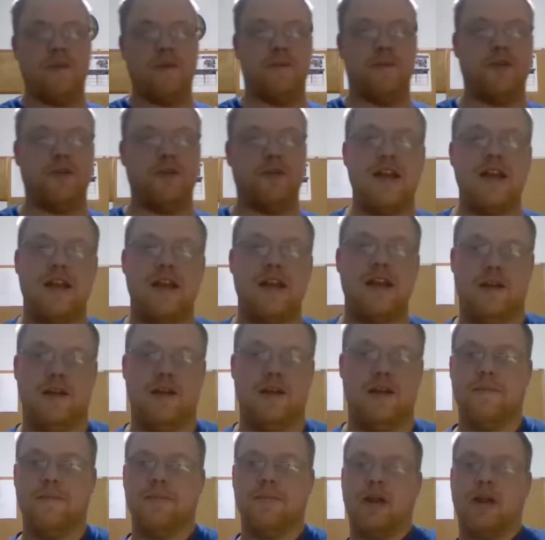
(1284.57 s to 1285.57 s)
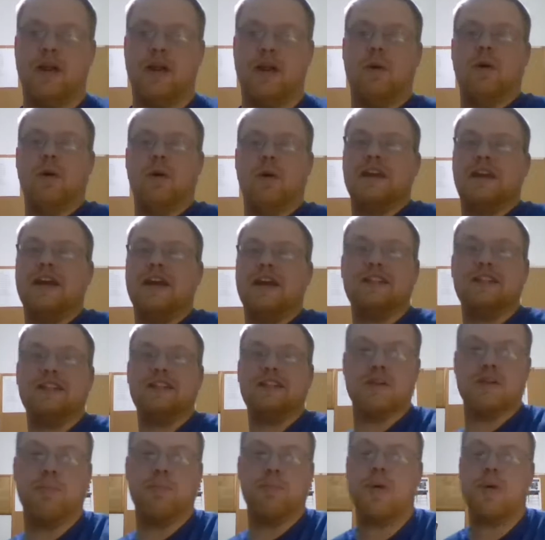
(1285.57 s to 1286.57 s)
Hopefully, I will
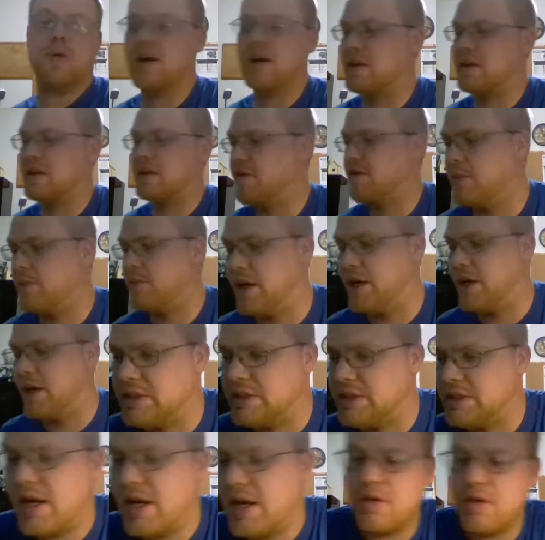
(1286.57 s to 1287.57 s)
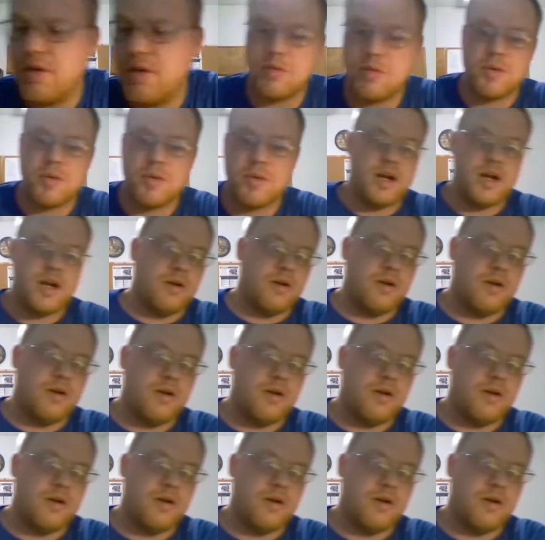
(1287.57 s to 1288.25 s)
get some parts for my Jado tomorrow.